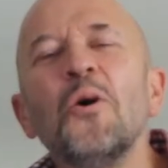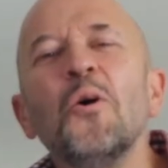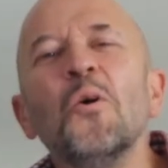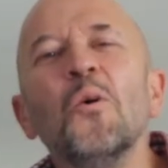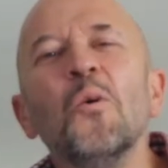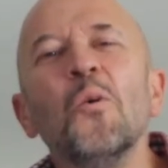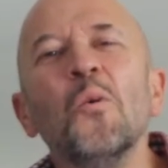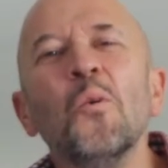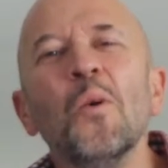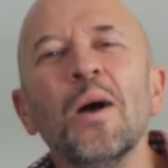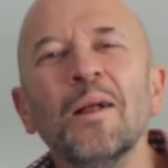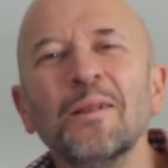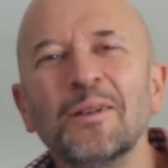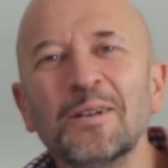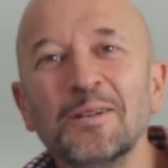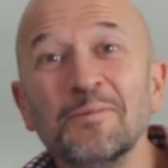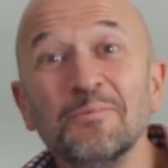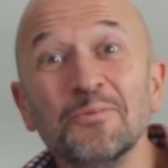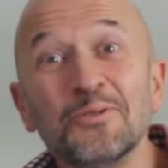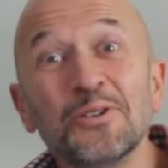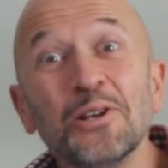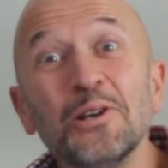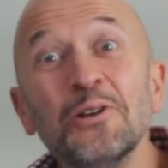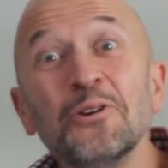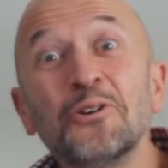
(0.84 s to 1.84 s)

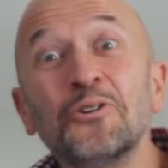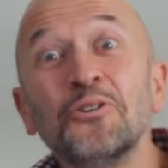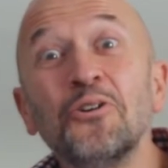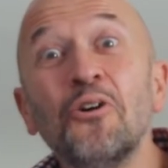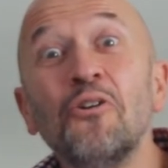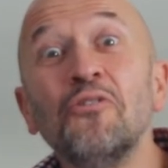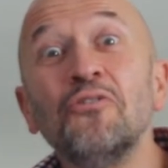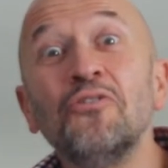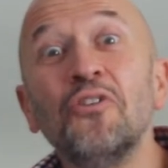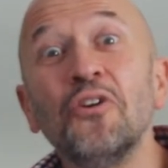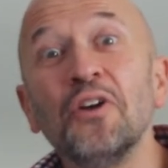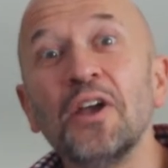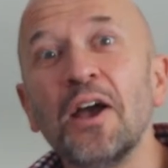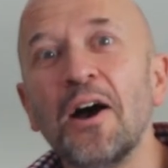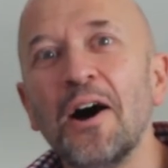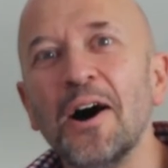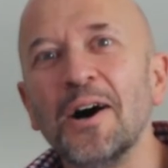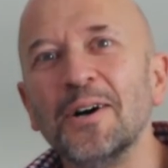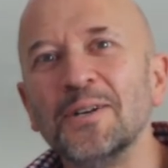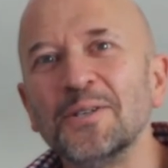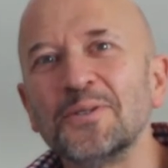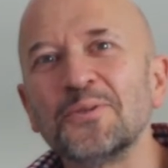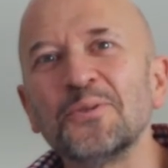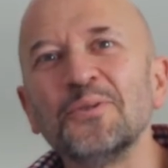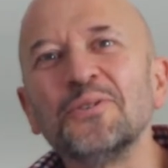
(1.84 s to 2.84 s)
Welcome to Le Grand
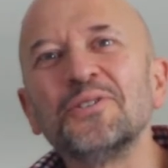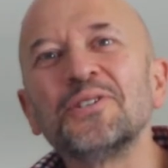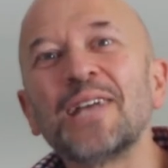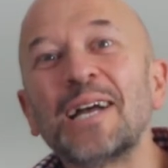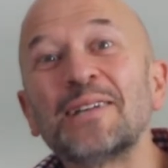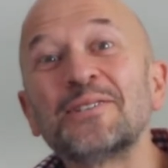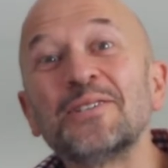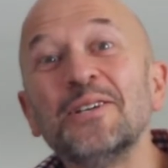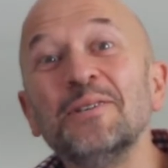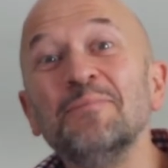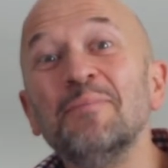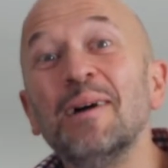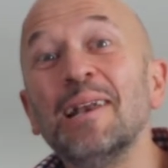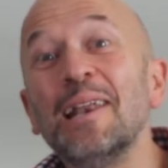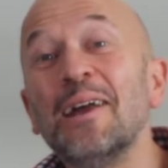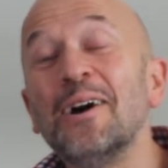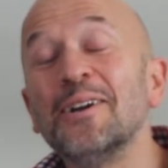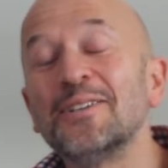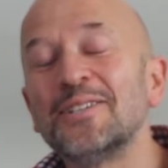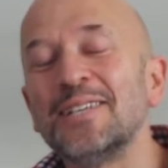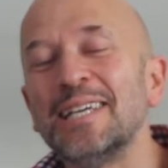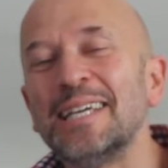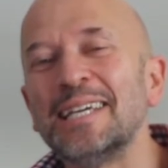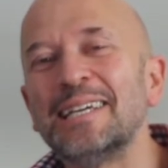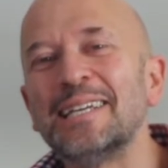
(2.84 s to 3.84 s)
Voyage, the Chateau
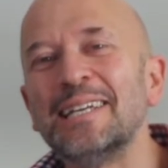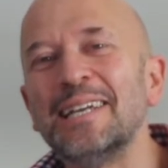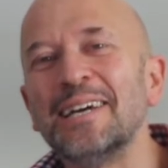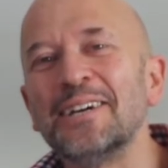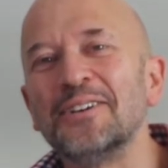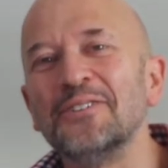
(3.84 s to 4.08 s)
Malartic La